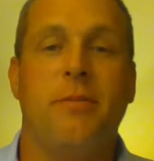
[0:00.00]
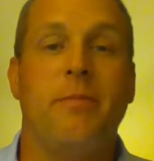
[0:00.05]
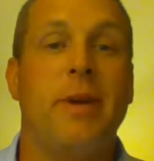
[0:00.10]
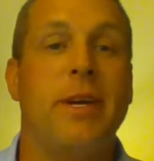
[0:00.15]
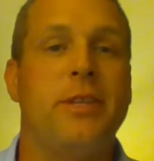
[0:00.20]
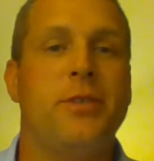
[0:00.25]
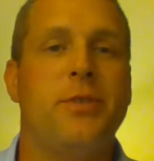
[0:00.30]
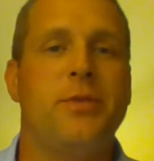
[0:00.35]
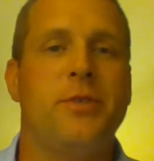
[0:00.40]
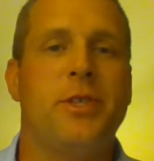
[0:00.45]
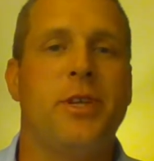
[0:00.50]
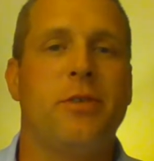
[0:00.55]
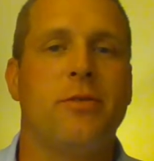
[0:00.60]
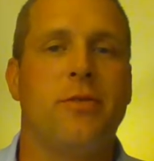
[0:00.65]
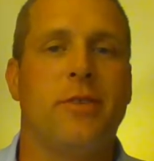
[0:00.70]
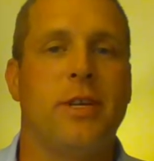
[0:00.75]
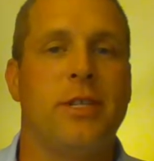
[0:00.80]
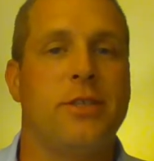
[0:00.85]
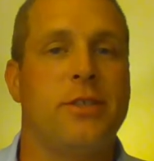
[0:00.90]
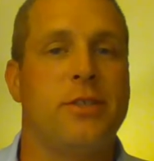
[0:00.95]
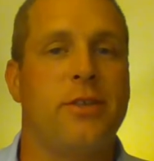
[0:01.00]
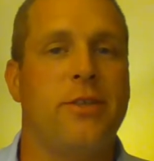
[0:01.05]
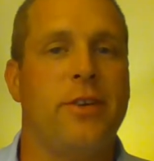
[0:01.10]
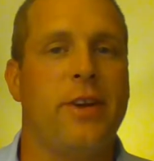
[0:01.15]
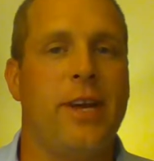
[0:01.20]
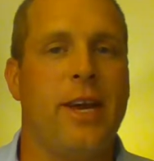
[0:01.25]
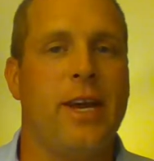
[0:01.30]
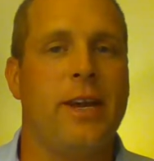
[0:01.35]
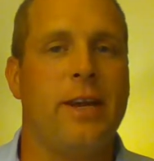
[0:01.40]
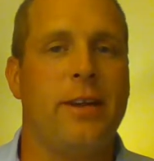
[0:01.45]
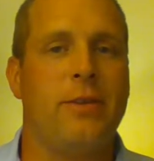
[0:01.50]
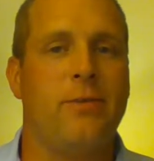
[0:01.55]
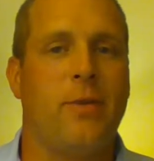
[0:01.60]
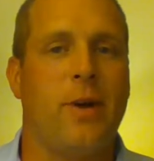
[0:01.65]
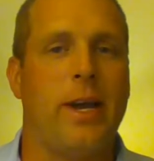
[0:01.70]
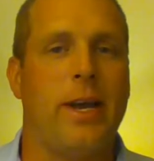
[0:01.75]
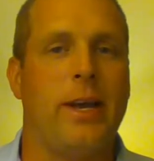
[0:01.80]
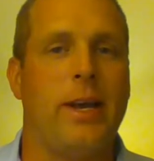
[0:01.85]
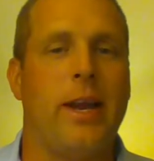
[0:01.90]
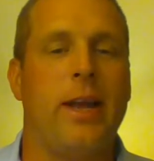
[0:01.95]
my two children Suriana and
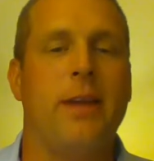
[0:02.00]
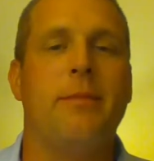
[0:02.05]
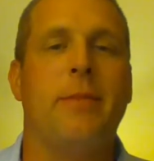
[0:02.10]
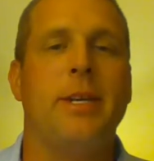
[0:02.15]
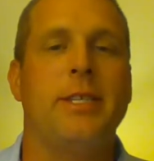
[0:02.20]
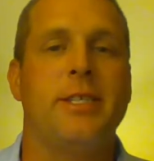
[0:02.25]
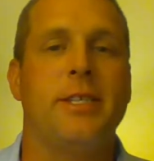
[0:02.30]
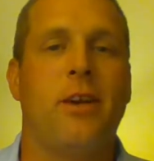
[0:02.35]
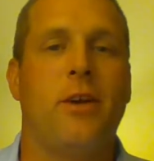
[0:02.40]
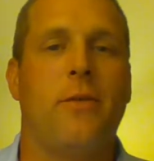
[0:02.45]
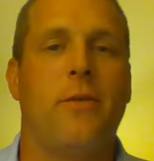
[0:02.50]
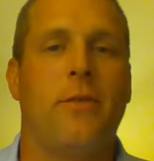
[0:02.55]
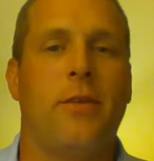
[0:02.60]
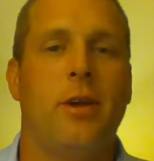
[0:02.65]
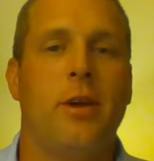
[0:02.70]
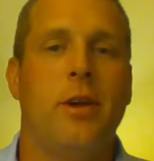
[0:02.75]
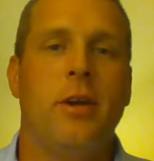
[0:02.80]
Wyatt, and myself